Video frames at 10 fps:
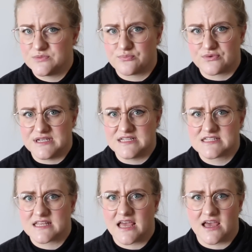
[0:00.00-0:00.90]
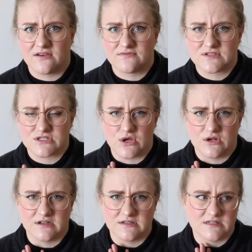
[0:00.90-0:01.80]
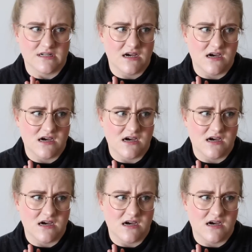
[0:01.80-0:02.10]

breeds have certain,